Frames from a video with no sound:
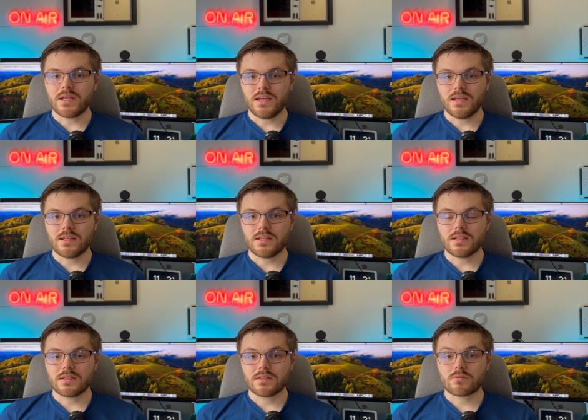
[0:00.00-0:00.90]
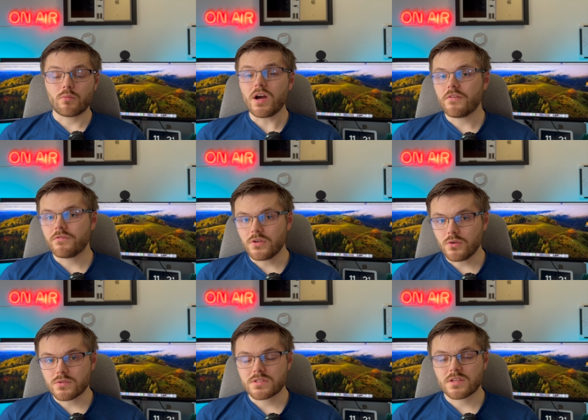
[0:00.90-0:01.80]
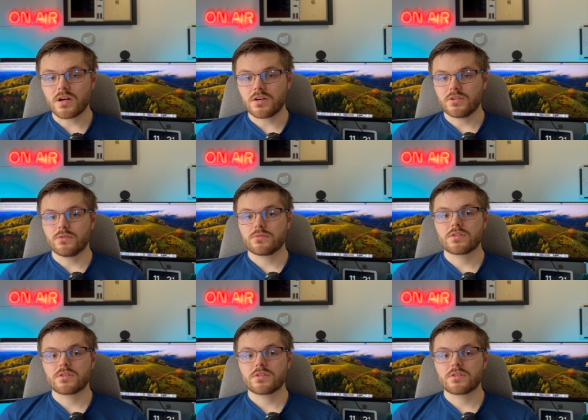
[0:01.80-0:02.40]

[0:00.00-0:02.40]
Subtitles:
in quite a few scenarios,